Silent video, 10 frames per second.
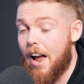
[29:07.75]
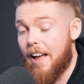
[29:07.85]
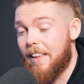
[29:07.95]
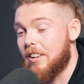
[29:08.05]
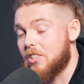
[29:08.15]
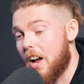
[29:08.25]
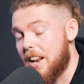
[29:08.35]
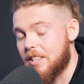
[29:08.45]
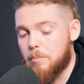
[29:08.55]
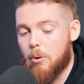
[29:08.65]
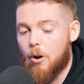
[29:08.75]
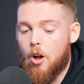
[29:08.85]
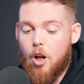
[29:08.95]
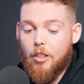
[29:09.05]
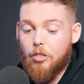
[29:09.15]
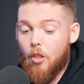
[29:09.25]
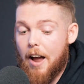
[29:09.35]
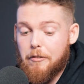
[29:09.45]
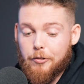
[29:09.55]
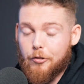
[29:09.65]
And they decided to put
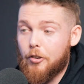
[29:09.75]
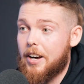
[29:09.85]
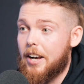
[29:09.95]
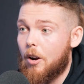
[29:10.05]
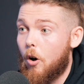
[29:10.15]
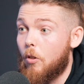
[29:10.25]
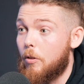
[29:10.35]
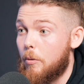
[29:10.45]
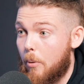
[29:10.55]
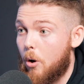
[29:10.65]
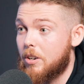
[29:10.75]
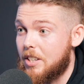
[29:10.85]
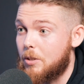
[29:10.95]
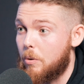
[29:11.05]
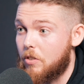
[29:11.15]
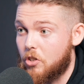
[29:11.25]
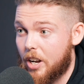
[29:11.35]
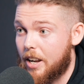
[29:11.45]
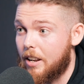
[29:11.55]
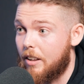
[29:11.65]
knife free on the boxes with the
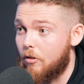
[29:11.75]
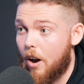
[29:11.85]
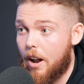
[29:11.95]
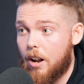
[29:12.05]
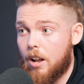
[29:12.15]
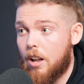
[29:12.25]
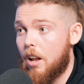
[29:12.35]
chicken in, right?